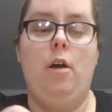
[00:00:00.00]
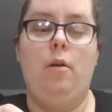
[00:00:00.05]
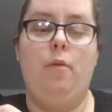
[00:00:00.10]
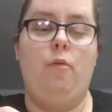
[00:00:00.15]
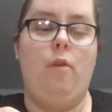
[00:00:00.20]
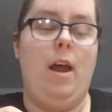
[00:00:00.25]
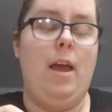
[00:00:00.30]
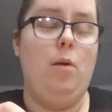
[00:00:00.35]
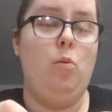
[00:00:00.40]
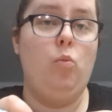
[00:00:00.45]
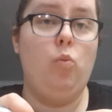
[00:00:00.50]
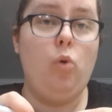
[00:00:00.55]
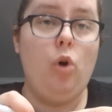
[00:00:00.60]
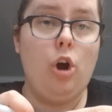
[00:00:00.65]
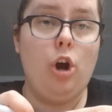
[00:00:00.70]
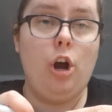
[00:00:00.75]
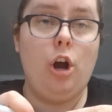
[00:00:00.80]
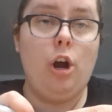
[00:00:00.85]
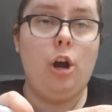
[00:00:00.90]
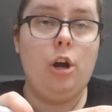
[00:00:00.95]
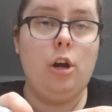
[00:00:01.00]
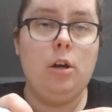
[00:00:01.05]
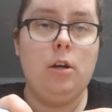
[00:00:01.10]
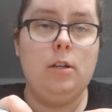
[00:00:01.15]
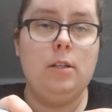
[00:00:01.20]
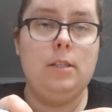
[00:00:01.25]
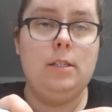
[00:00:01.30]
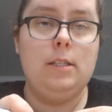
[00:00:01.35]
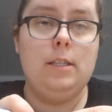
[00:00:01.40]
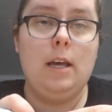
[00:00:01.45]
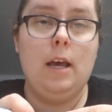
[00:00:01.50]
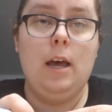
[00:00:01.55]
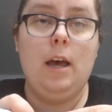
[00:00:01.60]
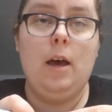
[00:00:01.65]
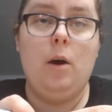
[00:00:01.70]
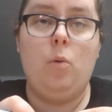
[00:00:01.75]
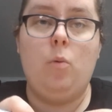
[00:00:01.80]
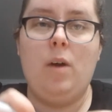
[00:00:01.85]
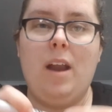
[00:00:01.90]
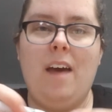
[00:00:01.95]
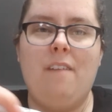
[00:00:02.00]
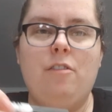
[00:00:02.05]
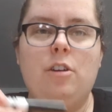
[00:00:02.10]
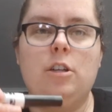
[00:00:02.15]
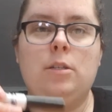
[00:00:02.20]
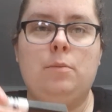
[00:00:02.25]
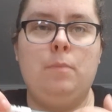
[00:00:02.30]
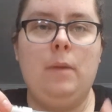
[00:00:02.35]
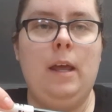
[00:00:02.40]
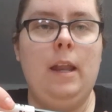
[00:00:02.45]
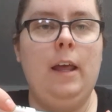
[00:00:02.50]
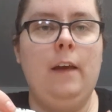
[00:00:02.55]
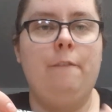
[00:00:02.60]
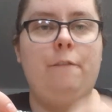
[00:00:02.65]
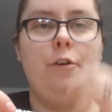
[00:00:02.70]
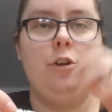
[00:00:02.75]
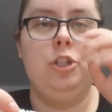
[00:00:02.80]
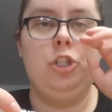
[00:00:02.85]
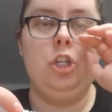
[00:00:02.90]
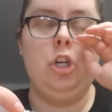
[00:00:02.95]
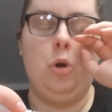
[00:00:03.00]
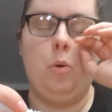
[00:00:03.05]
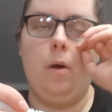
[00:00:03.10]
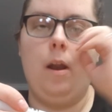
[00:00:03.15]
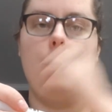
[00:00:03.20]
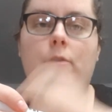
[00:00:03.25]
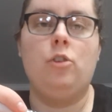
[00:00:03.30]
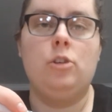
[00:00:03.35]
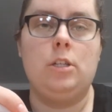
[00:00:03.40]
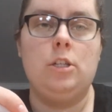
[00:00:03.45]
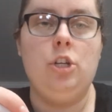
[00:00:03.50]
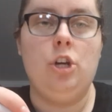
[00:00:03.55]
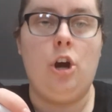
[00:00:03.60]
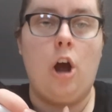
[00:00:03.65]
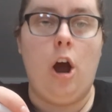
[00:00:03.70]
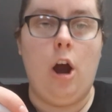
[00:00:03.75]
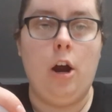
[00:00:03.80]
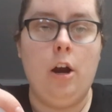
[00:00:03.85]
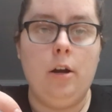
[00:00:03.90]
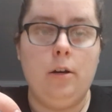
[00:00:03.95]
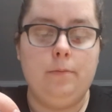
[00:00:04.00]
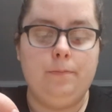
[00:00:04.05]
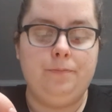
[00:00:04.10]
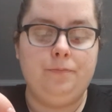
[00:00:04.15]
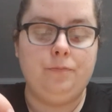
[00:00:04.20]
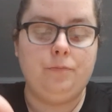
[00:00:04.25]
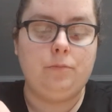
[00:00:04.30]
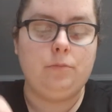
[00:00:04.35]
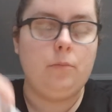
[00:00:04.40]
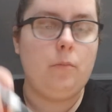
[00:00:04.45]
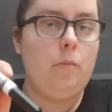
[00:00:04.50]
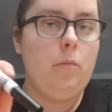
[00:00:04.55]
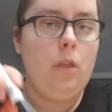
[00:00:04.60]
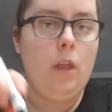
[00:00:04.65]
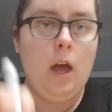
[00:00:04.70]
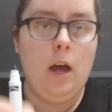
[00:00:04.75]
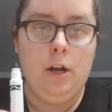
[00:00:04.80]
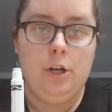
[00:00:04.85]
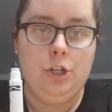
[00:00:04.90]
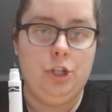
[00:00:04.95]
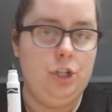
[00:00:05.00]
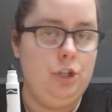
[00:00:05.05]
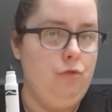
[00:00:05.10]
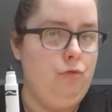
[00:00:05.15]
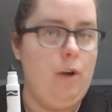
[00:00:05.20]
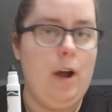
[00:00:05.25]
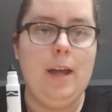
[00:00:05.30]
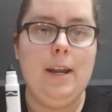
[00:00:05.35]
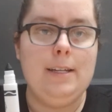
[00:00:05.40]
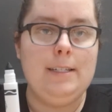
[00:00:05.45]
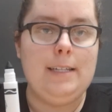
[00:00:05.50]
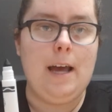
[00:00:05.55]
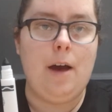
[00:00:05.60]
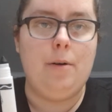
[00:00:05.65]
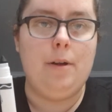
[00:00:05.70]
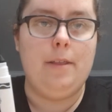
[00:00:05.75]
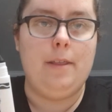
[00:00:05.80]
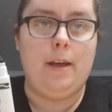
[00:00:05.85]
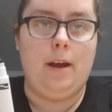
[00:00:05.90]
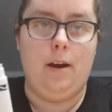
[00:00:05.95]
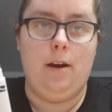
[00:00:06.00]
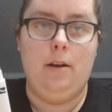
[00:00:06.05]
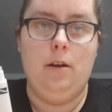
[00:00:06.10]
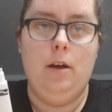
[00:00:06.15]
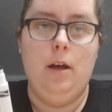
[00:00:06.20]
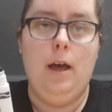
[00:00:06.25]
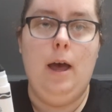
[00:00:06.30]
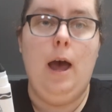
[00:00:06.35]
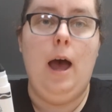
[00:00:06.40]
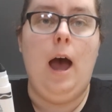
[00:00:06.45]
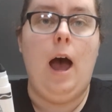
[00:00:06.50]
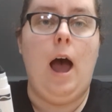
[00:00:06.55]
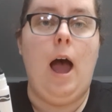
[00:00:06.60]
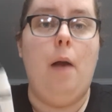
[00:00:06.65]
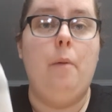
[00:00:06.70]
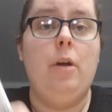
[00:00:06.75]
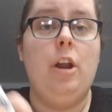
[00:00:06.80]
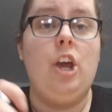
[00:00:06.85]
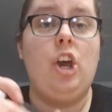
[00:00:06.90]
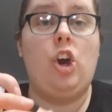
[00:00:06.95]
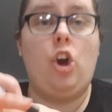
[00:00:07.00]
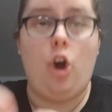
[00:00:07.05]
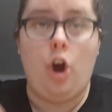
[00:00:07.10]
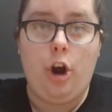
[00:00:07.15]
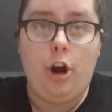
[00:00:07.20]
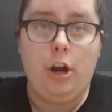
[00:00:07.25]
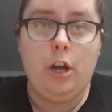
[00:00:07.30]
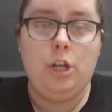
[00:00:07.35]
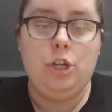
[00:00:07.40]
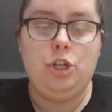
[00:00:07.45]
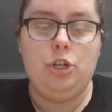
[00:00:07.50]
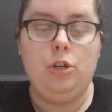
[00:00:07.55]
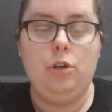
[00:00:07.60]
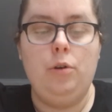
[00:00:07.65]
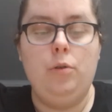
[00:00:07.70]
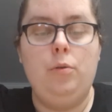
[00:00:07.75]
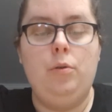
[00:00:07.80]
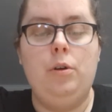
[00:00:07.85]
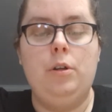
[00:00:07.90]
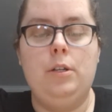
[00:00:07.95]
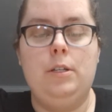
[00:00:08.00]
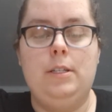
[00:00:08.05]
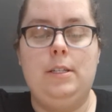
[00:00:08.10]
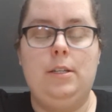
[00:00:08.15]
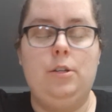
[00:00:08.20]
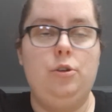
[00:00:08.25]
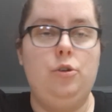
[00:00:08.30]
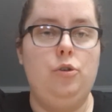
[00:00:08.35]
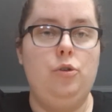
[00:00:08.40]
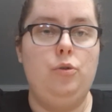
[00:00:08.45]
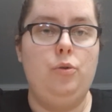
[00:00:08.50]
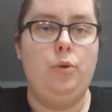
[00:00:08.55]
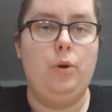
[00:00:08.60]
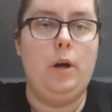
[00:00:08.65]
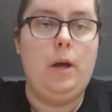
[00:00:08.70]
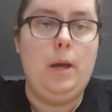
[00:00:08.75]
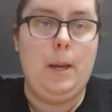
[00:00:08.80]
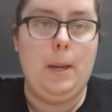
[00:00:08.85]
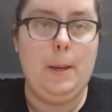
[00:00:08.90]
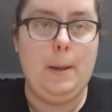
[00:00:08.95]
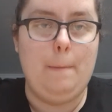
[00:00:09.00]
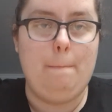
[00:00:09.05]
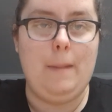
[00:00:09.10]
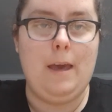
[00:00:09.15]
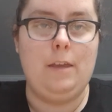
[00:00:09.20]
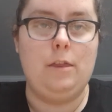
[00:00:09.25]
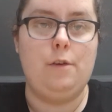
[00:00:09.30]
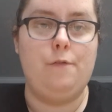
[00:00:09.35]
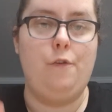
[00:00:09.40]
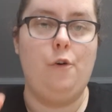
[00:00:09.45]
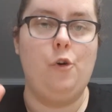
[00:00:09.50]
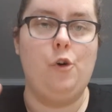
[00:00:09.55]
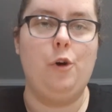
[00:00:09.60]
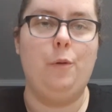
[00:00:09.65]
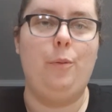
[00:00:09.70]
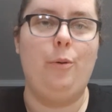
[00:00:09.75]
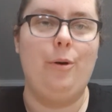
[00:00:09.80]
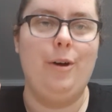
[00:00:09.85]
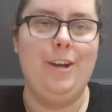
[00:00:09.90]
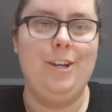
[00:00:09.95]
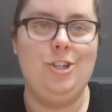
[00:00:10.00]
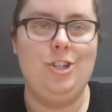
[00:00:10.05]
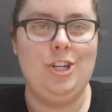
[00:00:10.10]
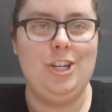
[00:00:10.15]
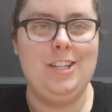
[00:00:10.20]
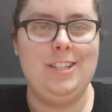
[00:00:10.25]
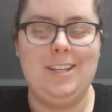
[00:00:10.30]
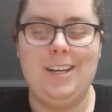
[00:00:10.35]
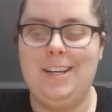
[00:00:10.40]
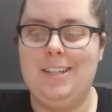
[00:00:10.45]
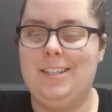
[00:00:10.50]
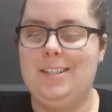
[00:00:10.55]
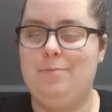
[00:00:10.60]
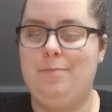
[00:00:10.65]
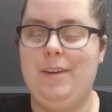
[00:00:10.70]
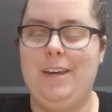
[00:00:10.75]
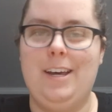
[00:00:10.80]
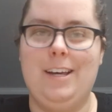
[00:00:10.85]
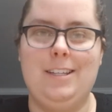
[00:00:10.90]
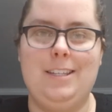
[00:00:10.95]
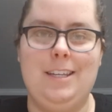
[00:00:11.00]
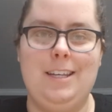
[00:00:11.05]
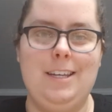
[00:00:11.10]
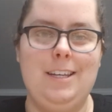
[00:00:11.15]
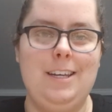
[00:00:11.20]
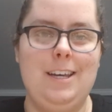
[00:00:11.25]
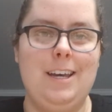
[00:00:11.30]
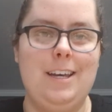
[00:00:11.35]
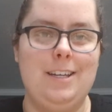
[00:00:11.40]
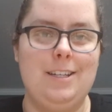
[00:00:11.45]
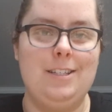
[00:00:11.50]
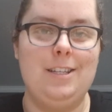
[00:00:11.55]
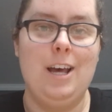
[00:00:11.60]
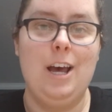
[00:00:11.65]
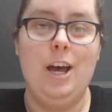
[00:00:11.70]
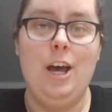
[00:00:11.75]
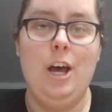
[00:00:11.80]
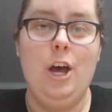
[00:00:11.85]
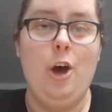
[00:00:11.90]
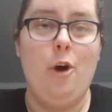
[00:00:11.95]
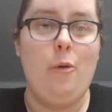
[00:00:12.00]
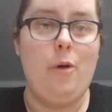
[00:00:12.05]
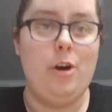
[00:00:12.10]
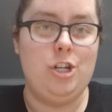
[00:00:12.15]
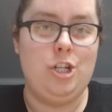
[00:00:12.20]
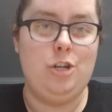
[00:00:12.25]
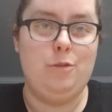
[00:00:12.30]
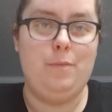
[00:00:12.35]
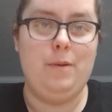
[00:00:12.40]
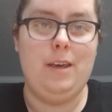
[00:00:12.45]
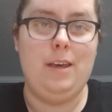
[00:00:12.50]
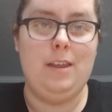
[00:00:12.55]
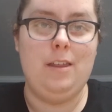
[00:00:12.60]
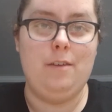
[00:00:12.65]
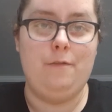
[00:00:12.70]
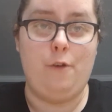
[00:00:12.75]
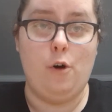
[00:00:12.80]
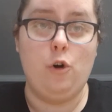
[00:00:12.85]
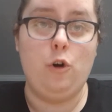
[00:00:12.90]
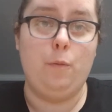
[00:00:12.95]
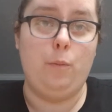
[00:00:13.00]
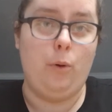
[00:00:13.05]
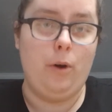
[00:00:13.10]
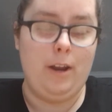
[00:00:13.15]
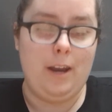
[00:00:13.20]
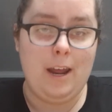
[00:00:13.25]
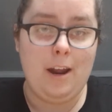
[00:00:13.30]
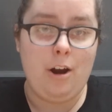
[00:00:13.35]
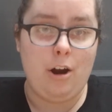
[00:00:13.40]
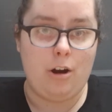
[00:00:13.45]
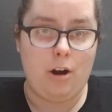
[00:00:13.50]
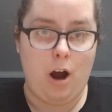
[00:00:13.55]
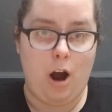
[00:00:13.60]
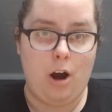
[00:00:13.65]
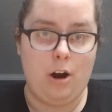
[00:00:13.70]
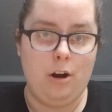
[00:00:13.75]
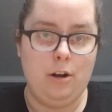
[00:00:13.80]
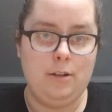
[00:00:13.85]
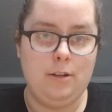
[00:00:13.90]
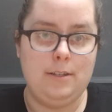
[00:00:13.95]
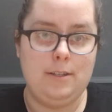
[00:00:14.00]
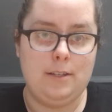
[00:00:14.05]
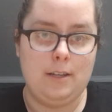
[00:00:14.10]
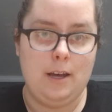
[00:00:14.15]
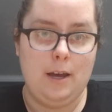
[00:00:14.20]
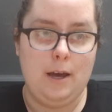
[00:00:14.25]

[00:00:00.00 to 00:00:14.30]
write words, whatever's meaningful to you, whatever's in your heart, write it down in there. I would encourage you to make the focal point Jesus, because he is what should be the focal point in our hearts.